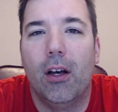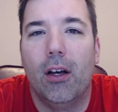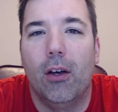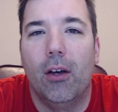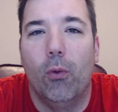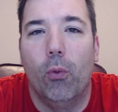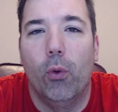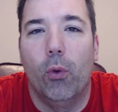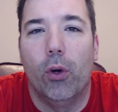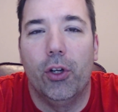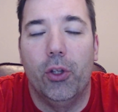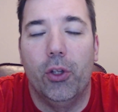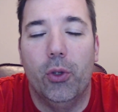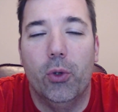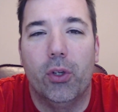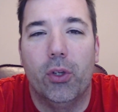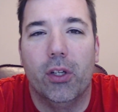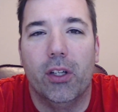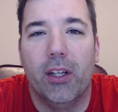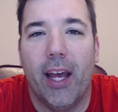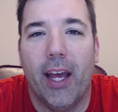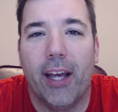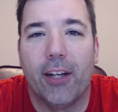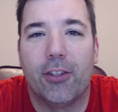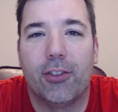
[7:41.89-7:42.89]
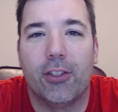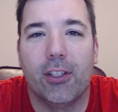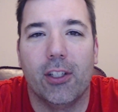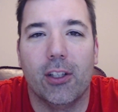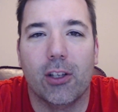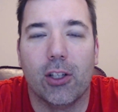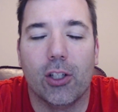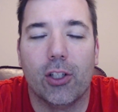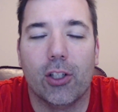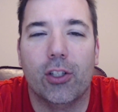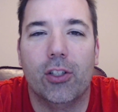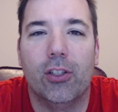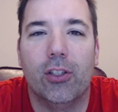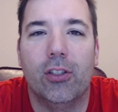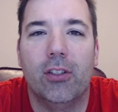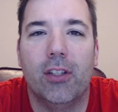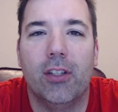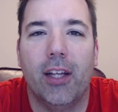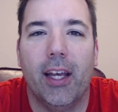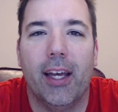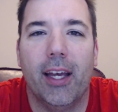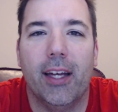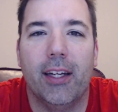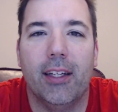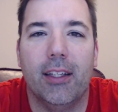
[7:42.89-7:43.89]
where you can actually learn
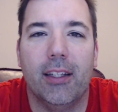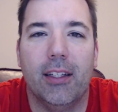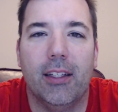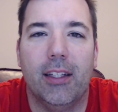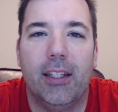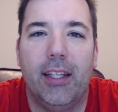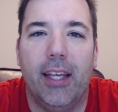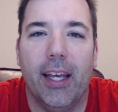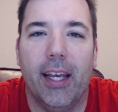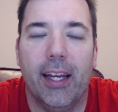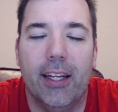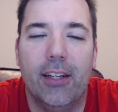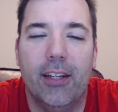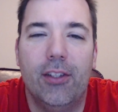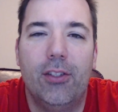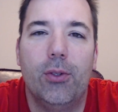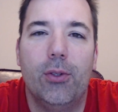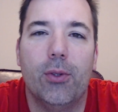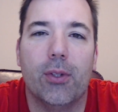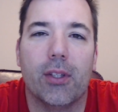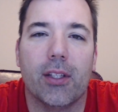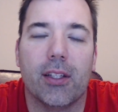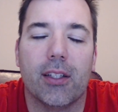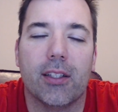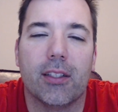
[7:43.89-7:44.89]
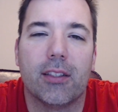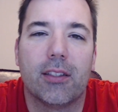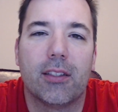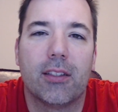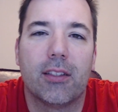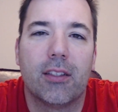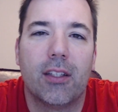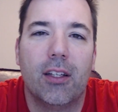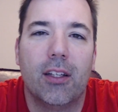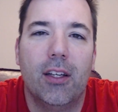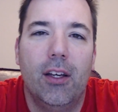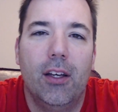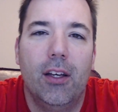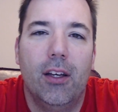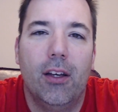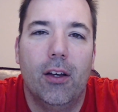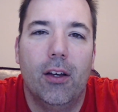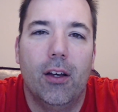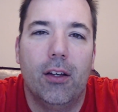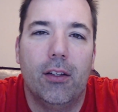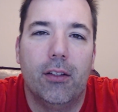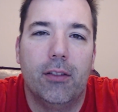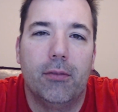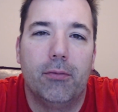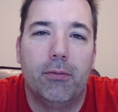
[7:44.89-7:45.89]
and get into this.
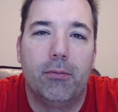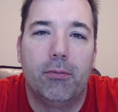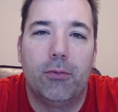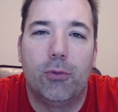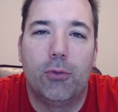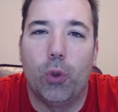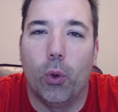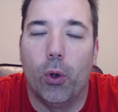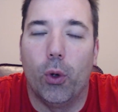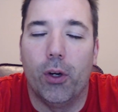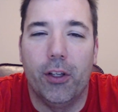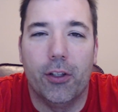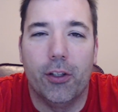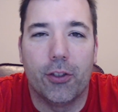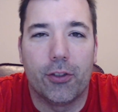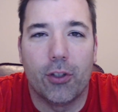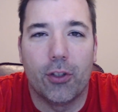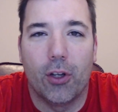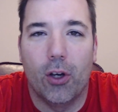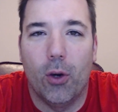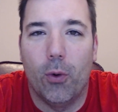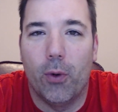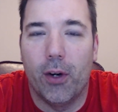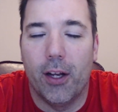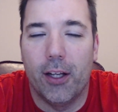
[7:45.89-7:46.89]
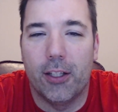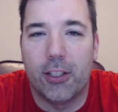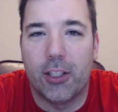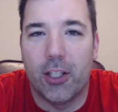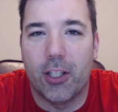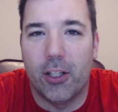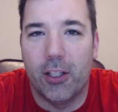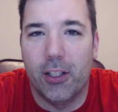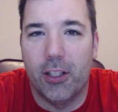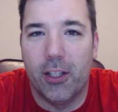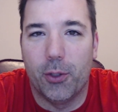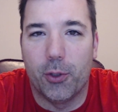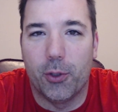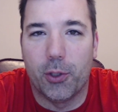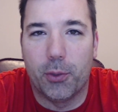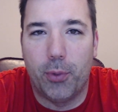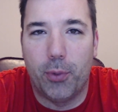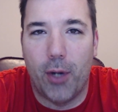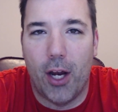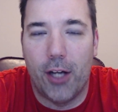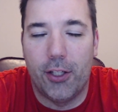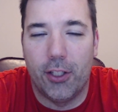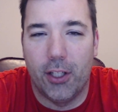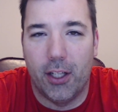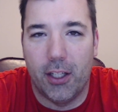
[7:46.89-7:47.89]
20 years ago when I started, there was
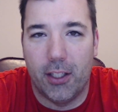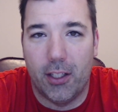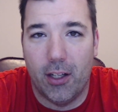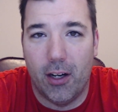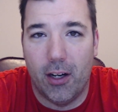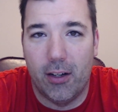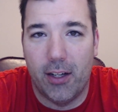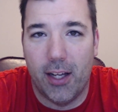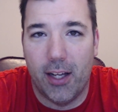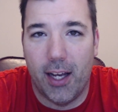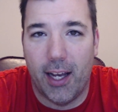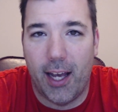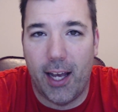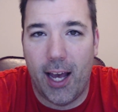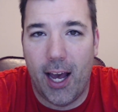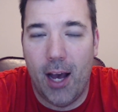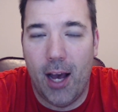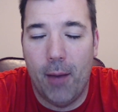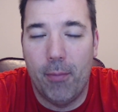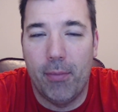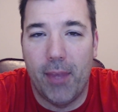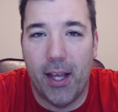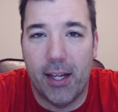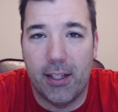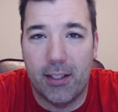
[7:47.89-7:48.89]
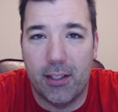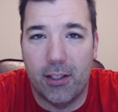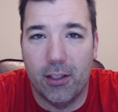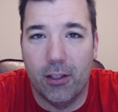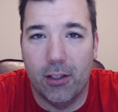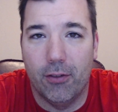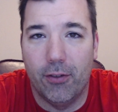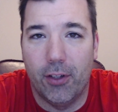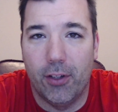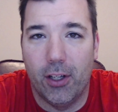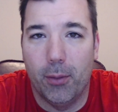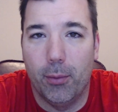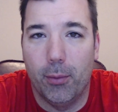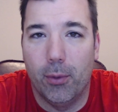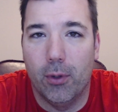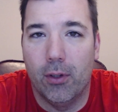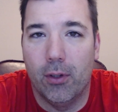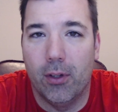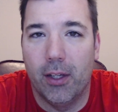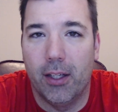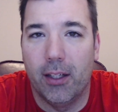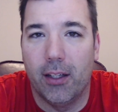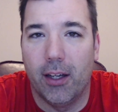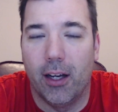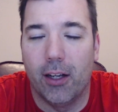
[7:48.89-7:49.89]
projectguitar.com. That's still available.
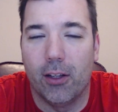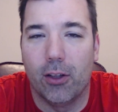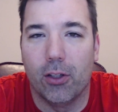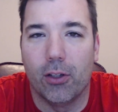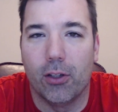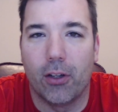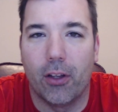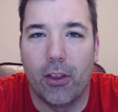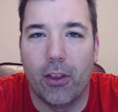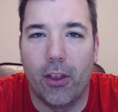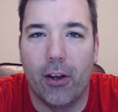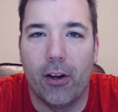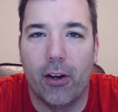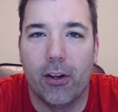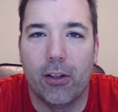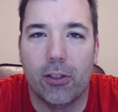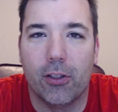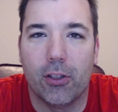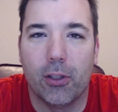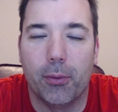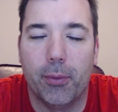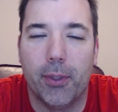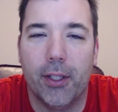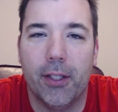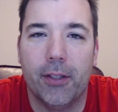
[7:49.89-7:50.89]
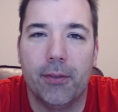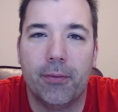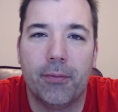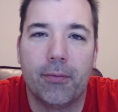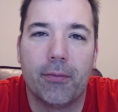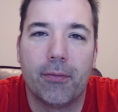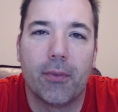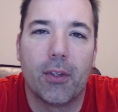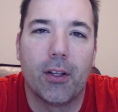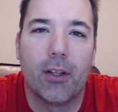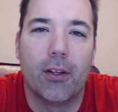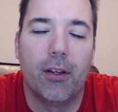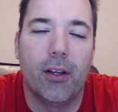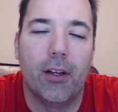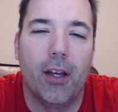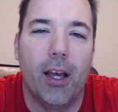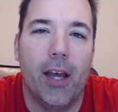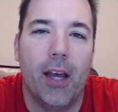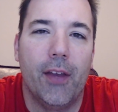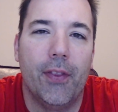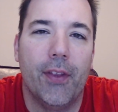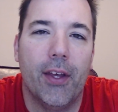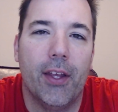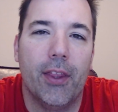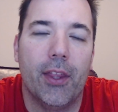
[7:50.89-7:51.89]
I lurk there a little bit.
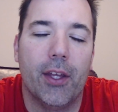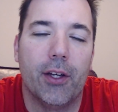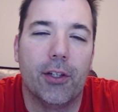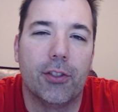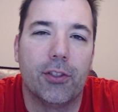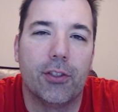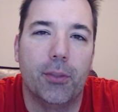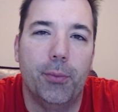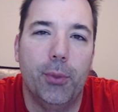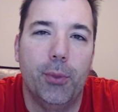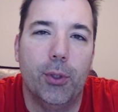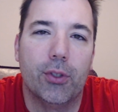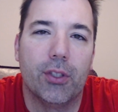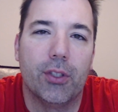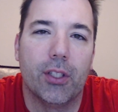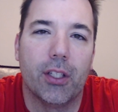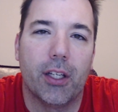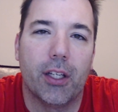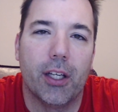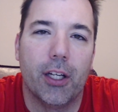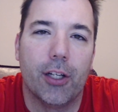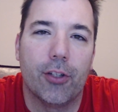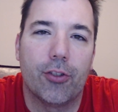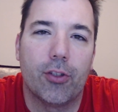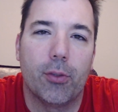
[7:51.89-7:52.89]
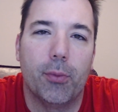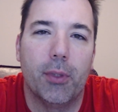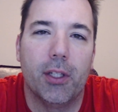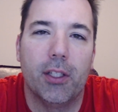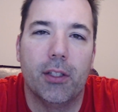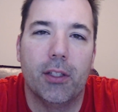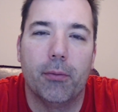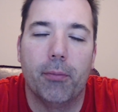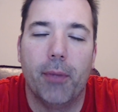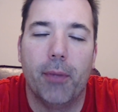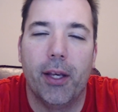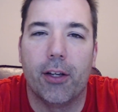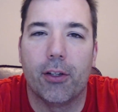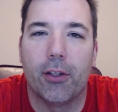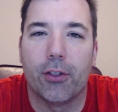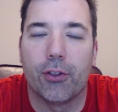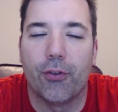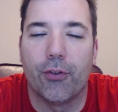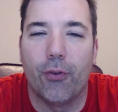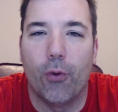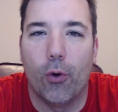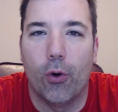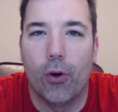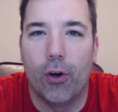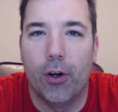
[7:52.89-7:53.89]
And then there's the Music Instrument Makers
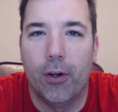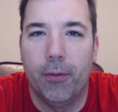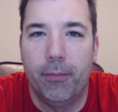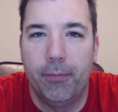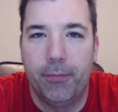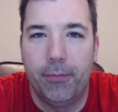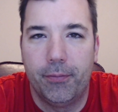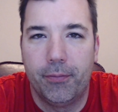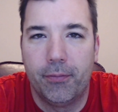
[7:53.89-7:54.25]
Forum.